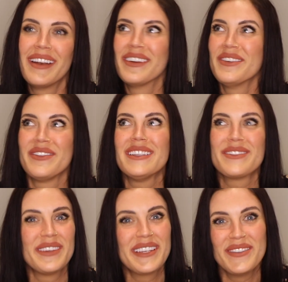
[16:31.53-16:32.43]
I don't know if he just
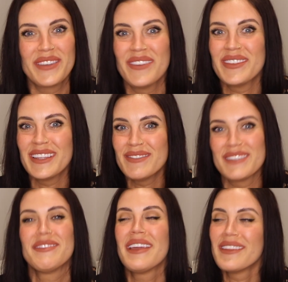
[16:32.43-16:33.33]
wouldn't have given them
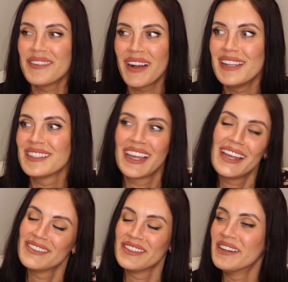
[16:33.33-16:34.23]
to me otherwise.
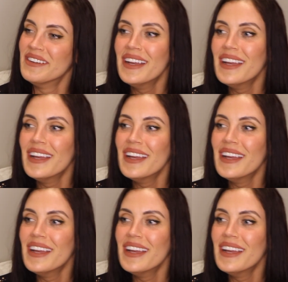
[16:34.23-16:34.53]
I don't know.